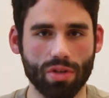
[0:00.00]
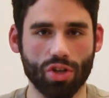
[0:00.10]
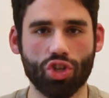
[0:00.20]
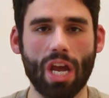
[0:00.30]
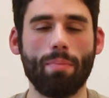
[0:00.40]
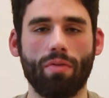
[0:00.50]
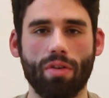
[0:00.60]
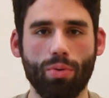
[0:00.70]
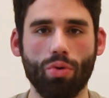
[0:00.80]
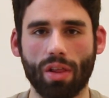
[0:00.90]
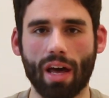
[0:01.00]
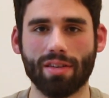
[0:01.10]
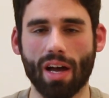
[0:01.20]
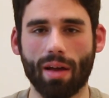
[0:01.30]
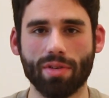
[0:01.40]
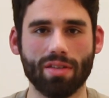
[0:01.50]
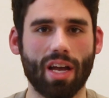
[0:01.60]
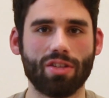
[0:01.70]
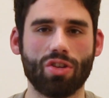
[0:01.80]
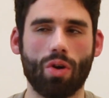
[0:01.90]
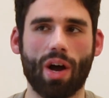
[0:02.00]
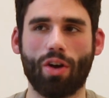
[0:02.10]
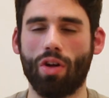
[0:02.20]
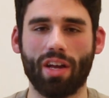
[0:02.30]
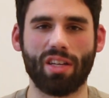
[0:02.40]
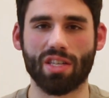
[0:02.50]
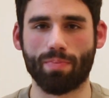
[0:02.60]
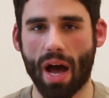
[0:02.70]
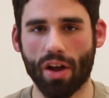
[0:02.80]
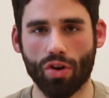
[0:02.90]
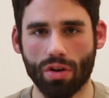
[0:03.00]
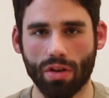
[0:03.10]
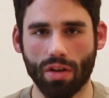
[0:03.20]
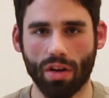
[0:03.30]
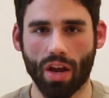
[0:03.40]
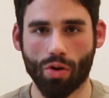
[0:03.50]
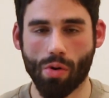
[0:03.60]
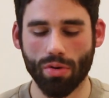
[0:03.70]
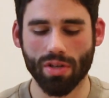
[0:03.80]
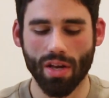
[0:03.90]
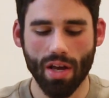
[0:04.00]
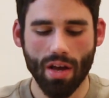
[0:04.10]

the shape of the boot a lot of times is not so, I call it inspired, in air quotes.